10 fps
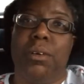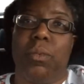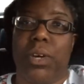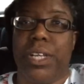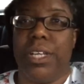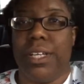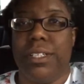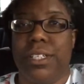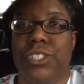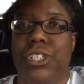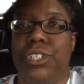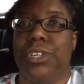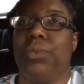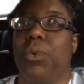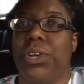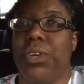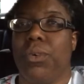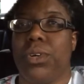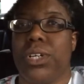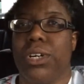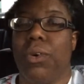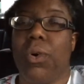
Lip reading: working condition, good working order,